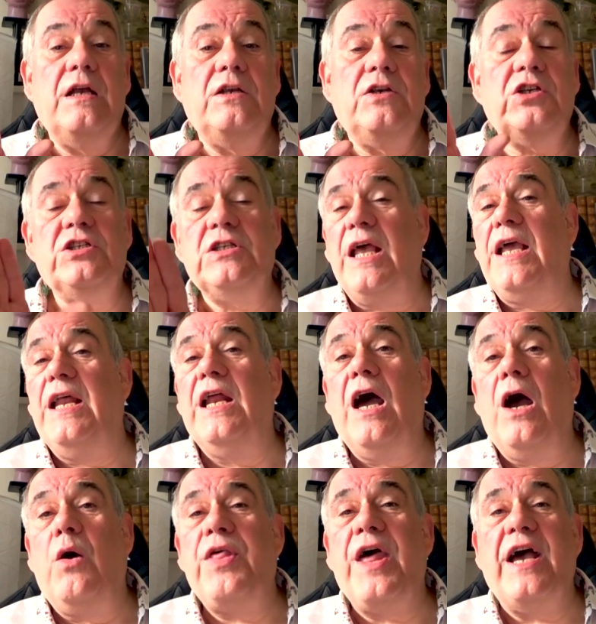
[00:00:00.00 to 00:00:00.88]
Just to let you
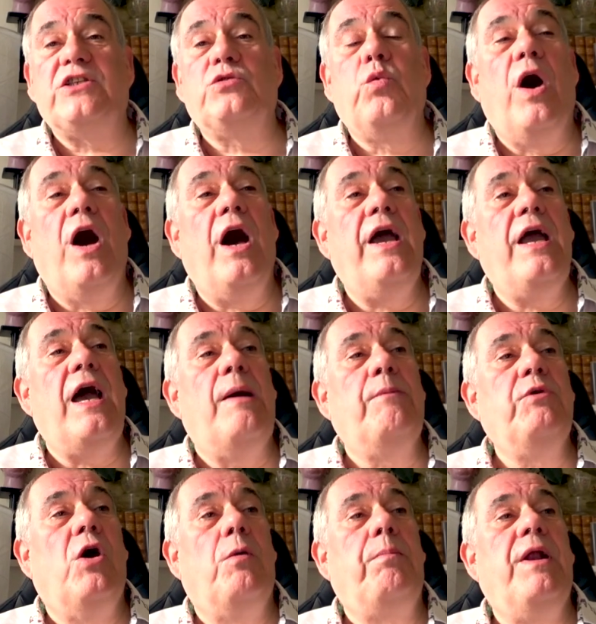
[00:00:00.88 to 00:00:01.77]
know, that's why
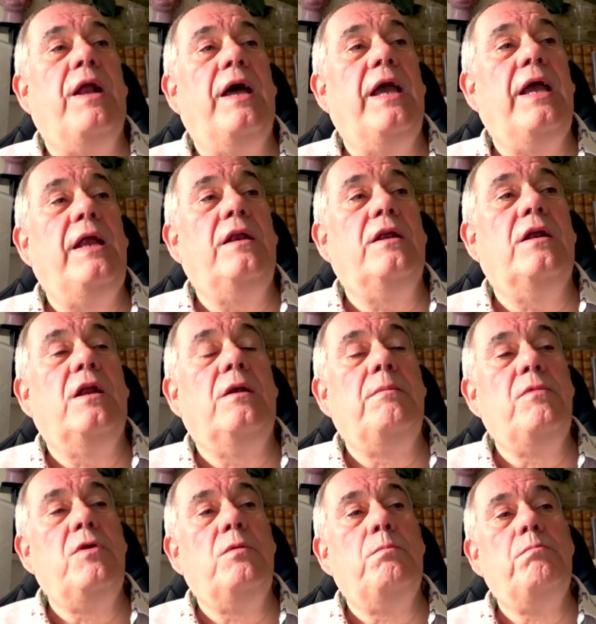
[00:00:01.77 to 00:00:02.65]
I'm not playing
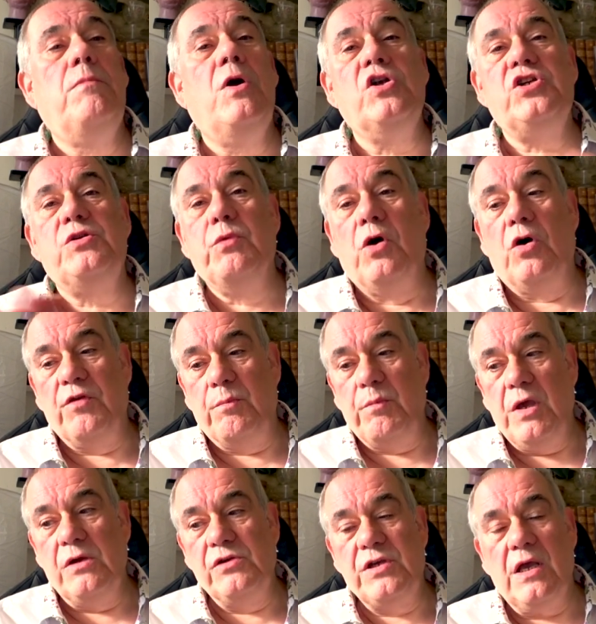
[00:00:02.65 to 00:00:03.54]
much more
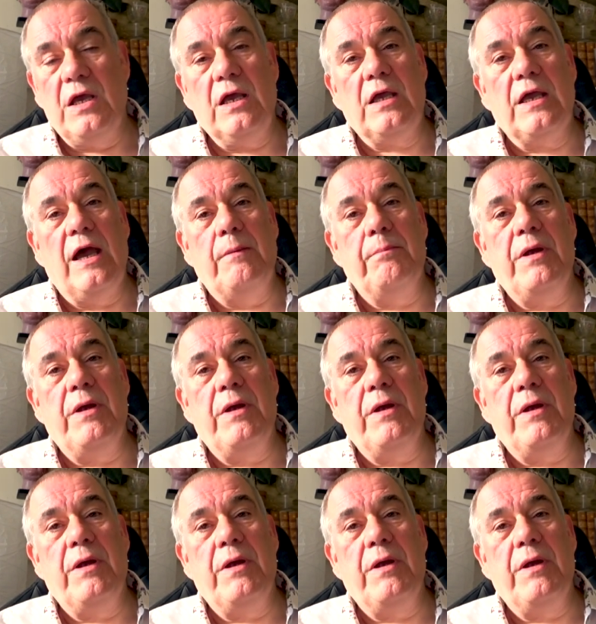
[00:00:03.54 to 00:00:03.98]
than music.